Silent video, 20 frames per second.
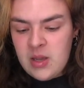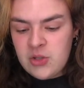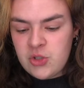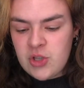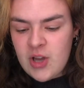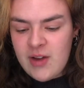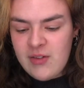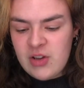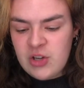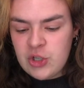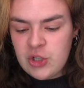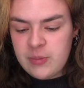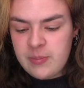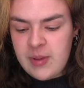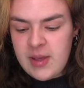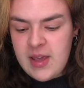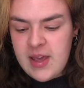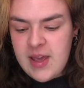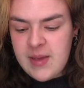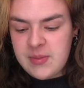Jerry should
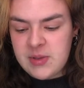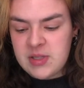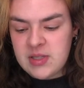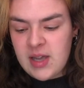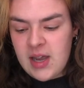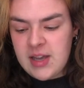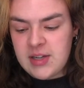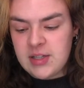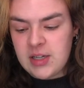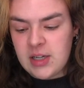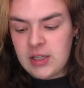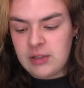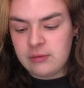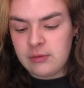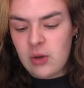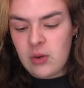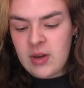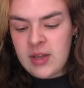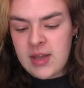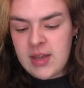be here beside her,
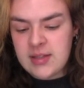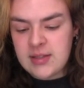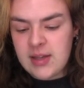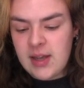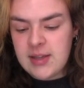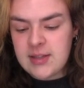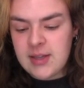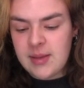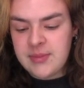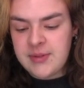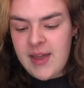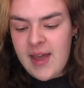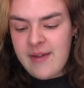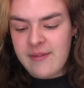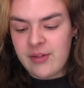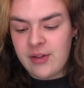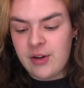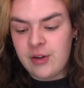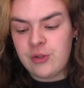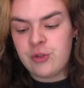rolling his eyes up to
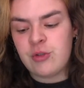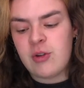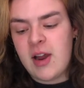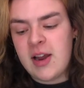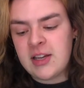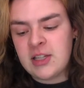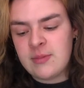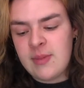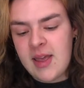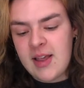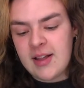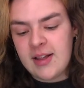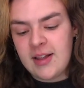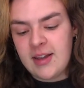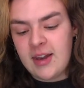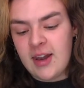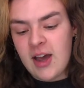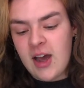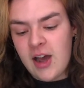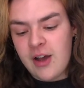heaven and trying to make her
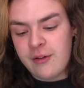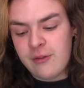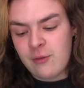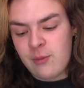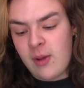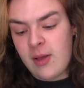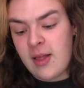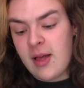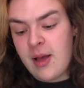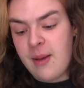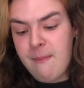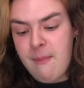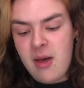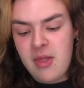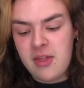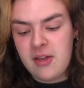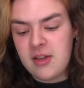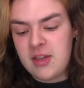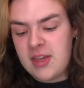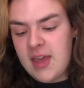laugh while her
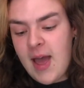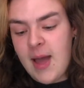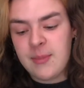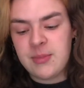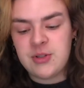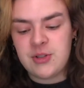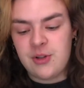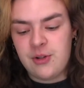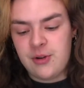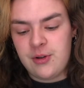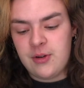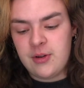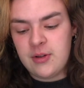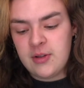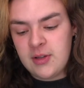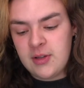mother yapped on.